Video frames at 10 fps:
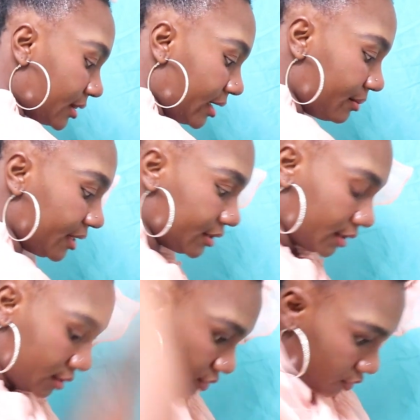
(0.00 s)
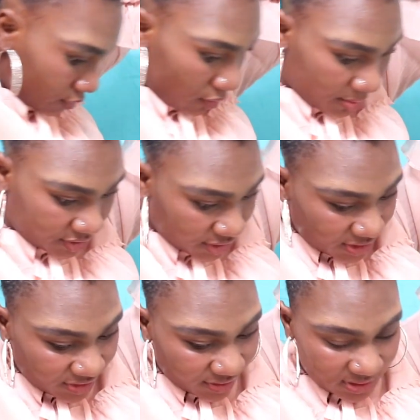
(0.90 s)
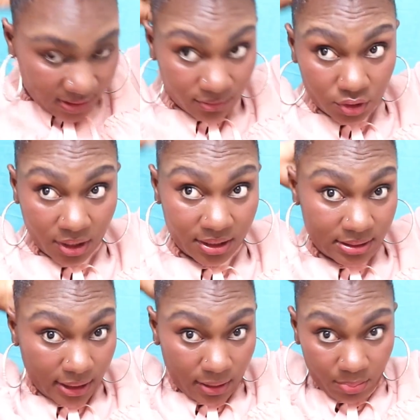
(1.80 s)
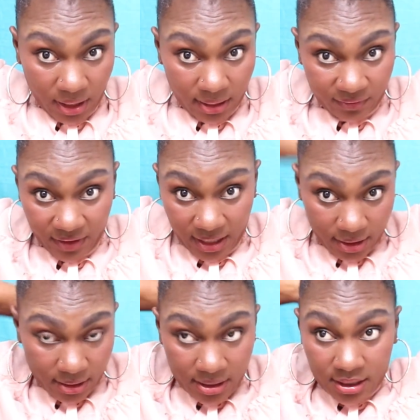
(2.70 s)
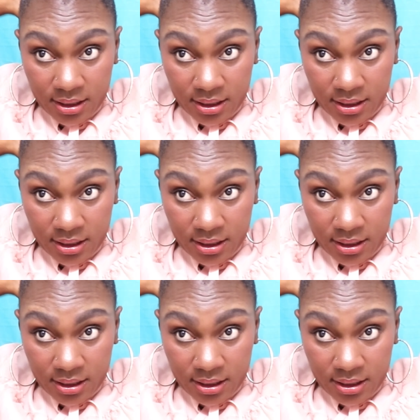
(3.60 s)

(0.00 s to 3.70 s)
That makes it so much easier instead of trying to take a pile of hair